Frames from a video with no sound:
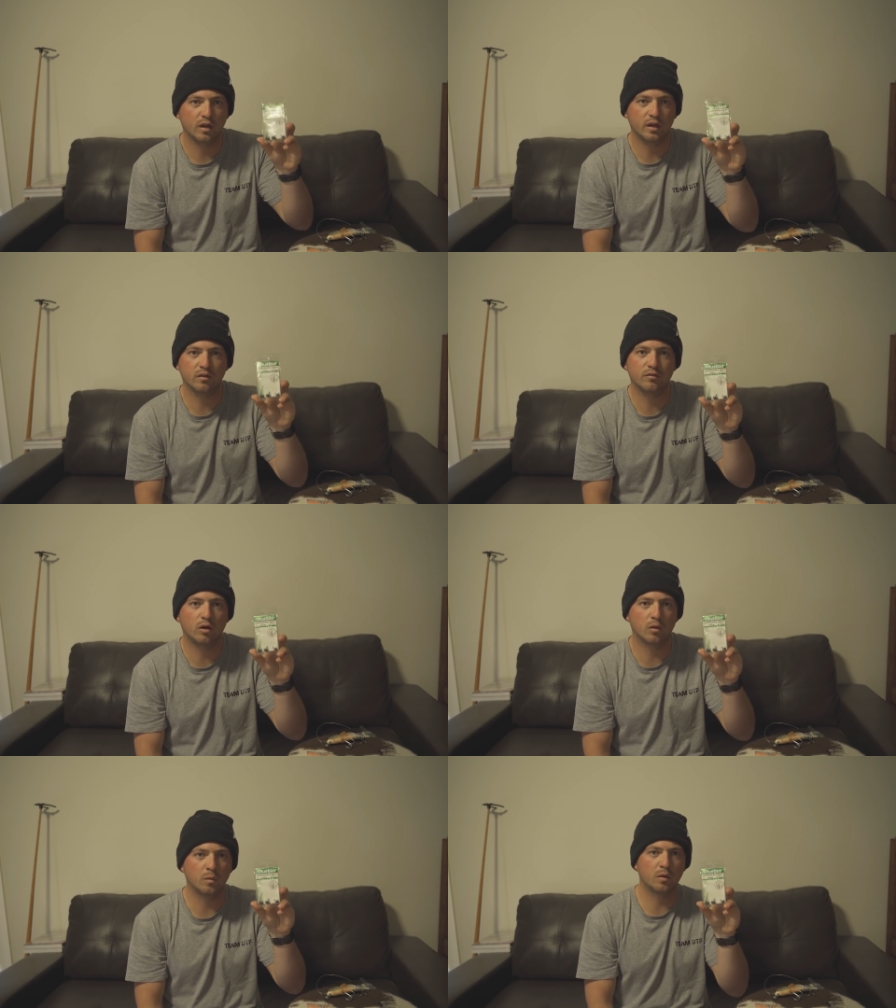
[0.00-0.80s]
You can
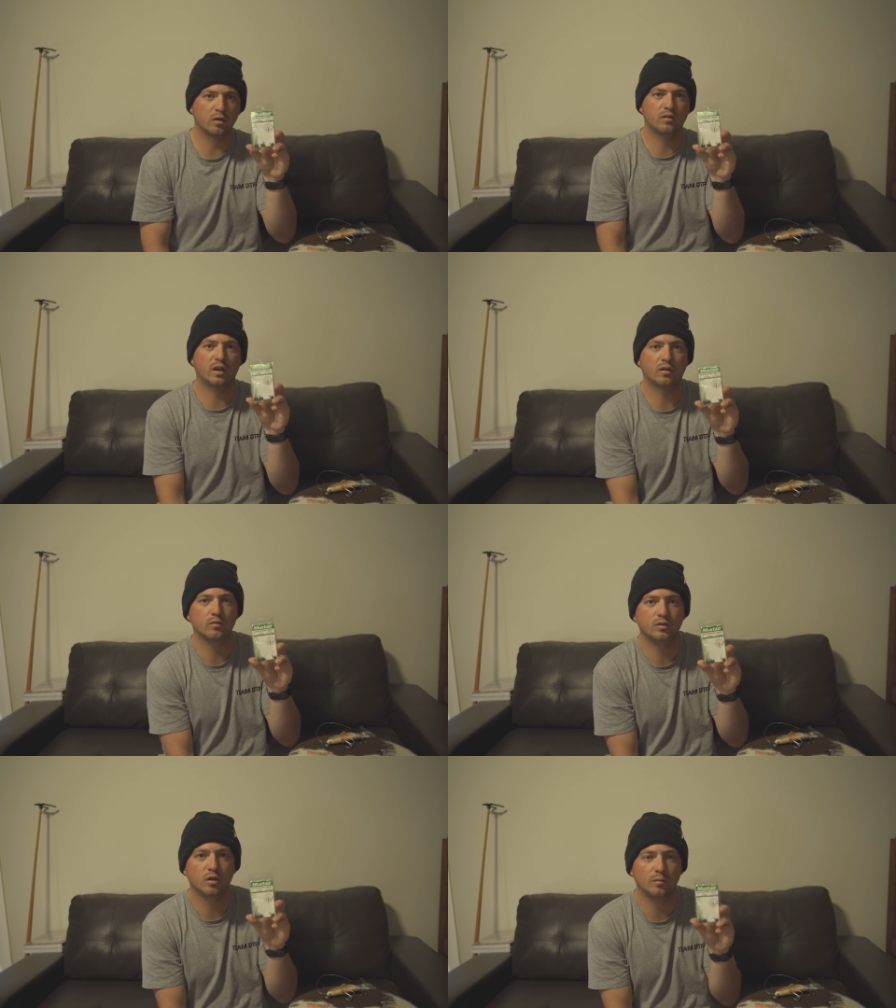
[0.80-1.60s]
find them in most
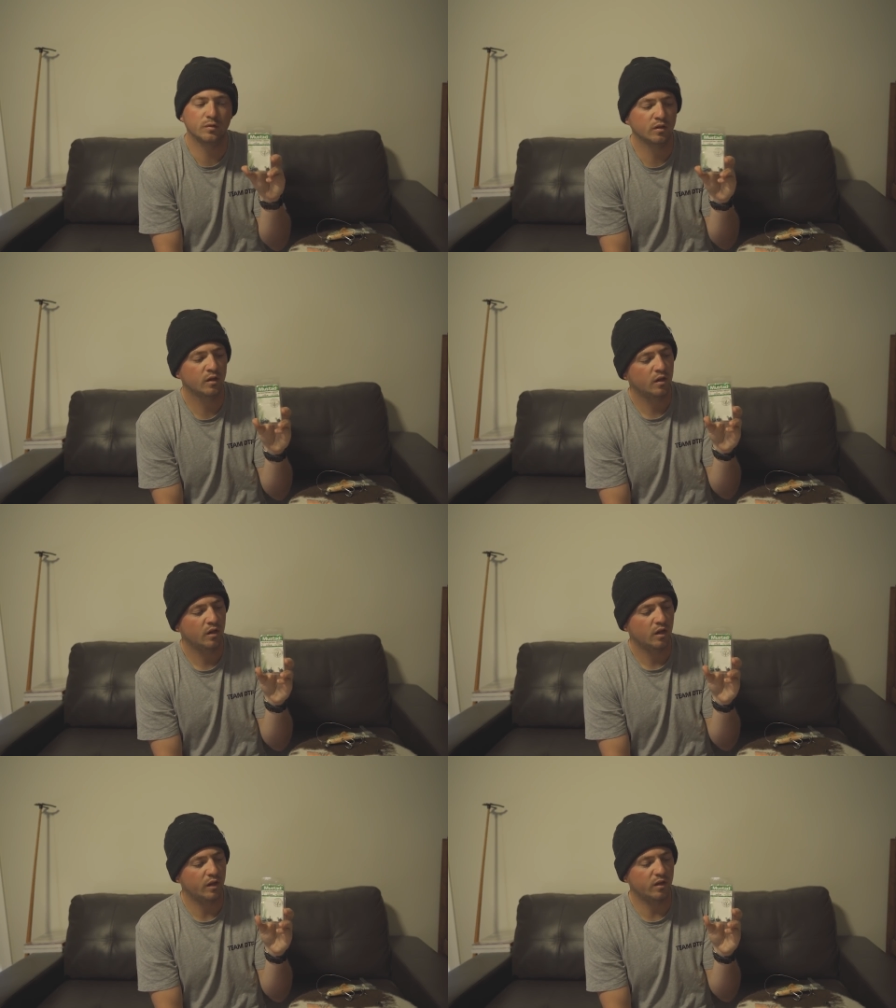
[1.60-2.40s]
tackle shops,
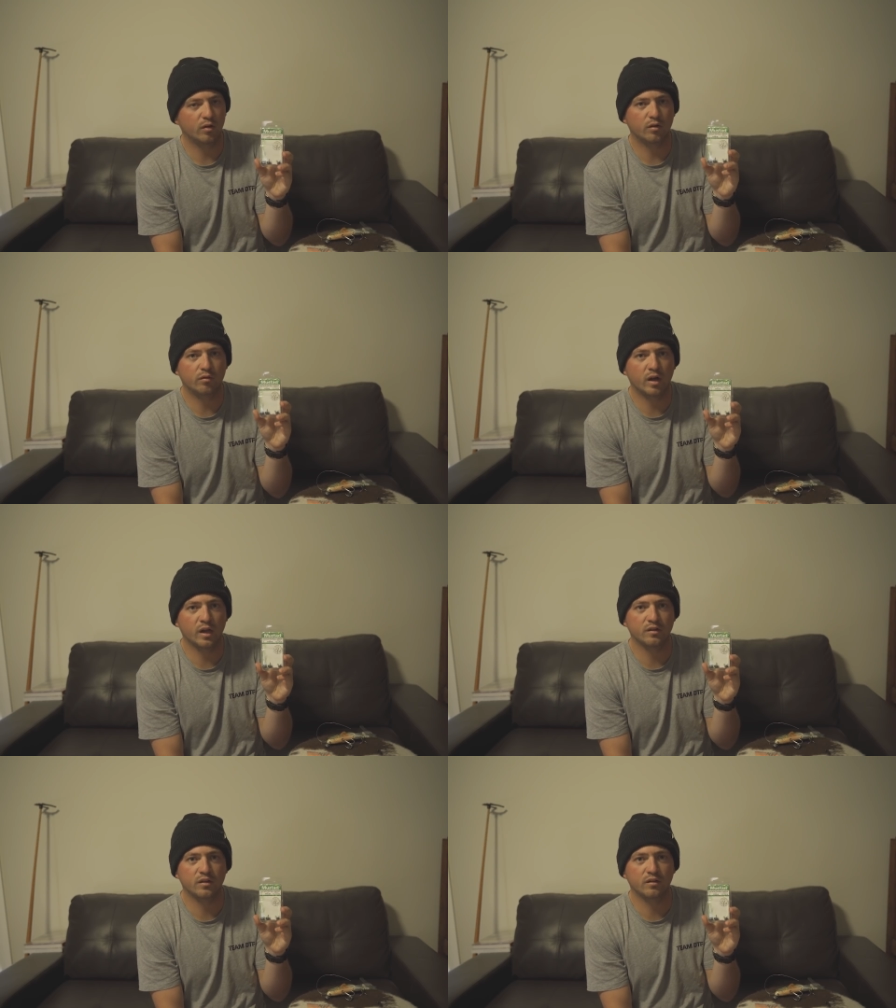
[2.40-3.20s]
and they've got a
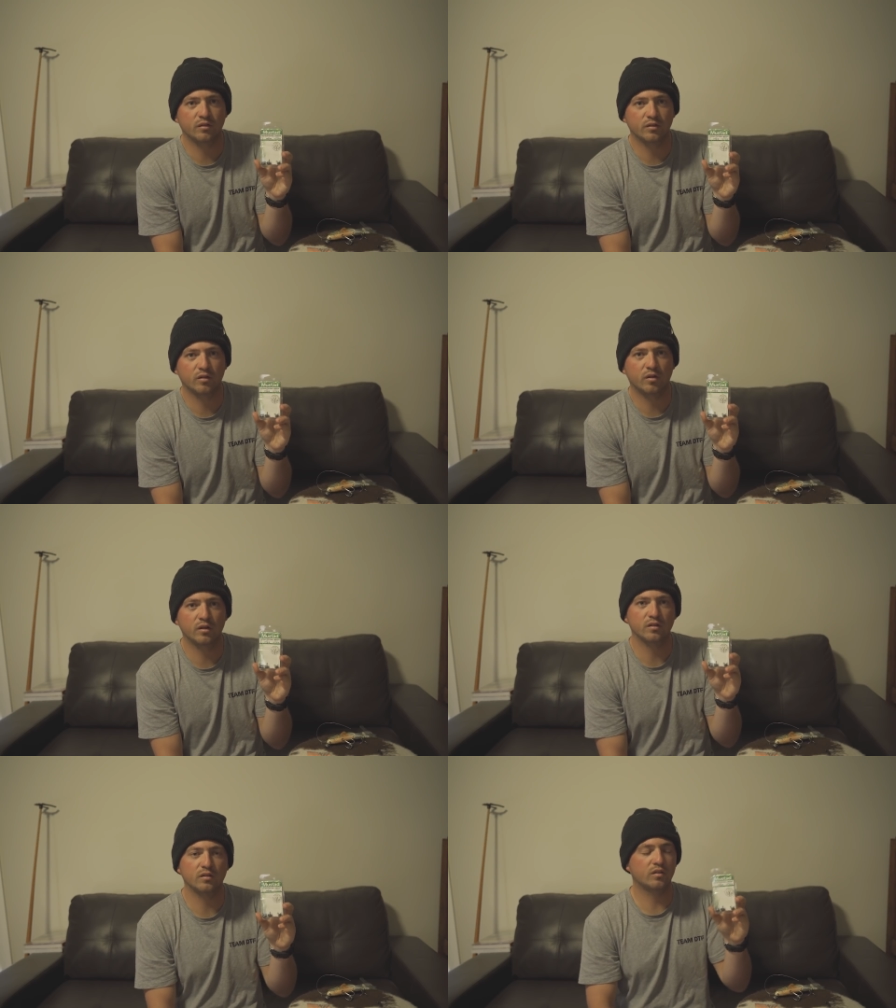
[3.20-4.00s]
range of different sizes.